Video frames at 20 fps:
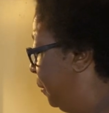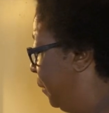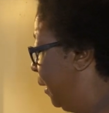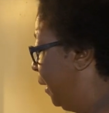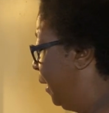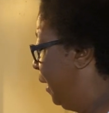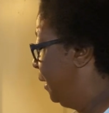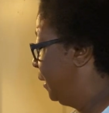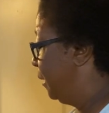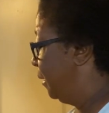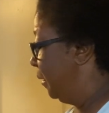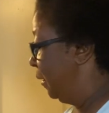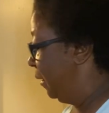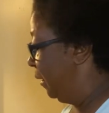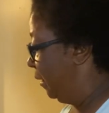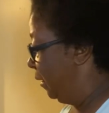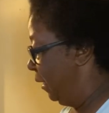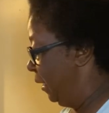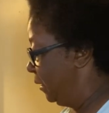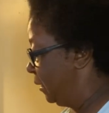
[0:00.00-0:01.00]
But
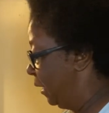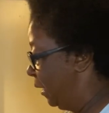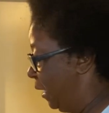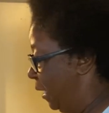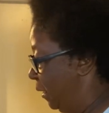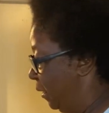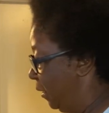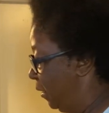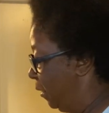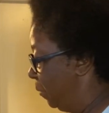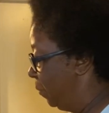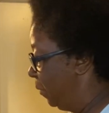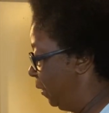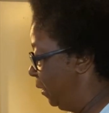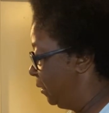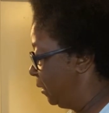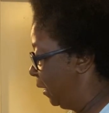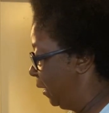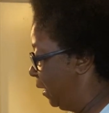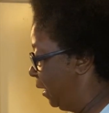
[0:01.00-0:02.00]
he's another good
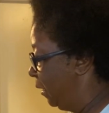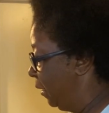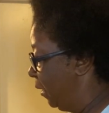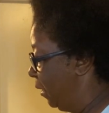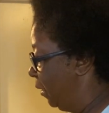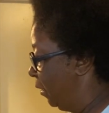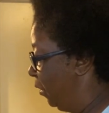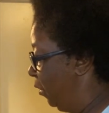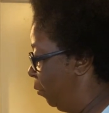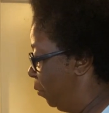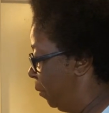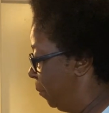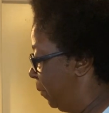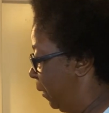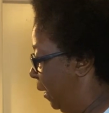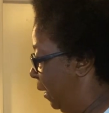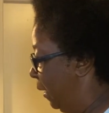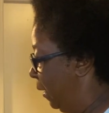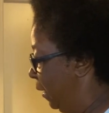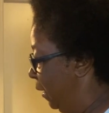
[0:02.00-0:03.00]
human
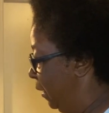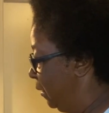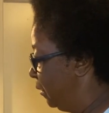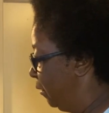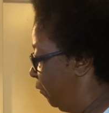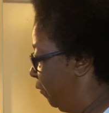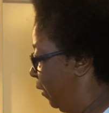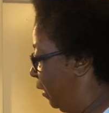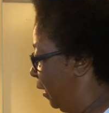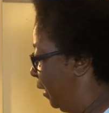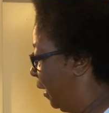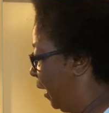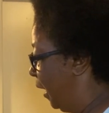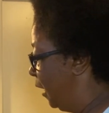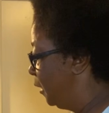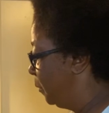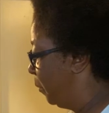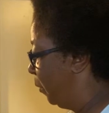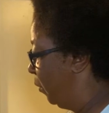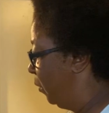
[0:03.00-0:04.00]
being. He's a really
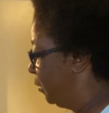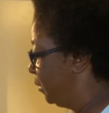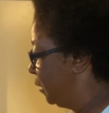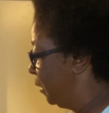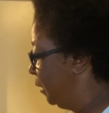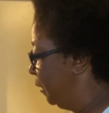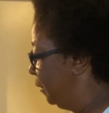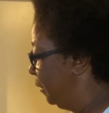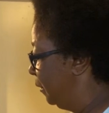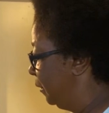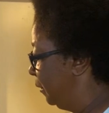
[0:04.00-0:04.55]
nice person.